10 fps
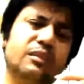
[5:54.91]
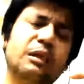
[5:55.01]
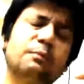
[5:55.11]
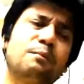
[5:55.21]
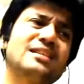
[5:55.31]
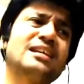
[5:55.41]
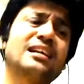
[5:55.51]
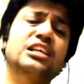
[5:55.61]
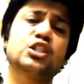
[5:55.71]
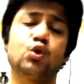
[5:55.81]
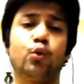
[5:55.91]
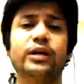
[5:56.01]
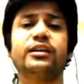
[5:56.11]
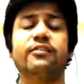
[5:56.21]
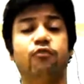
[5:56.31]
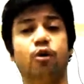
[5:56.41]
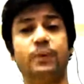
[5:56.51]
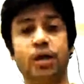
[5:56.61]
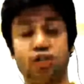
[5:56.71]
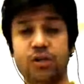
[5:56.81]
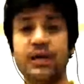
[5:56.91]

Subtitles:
basically storing the information